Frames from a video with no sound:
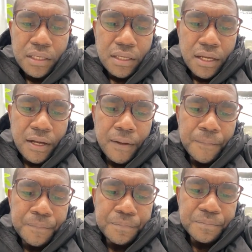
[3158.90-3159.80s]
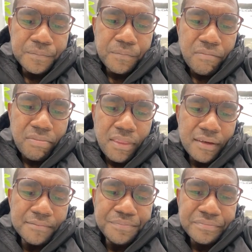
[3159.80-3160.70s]
Um,
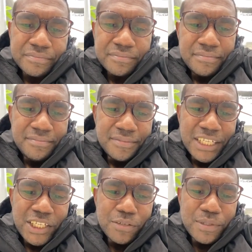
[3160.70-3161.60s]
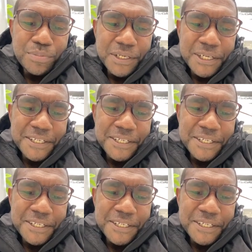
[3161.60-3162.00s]
you'll be back.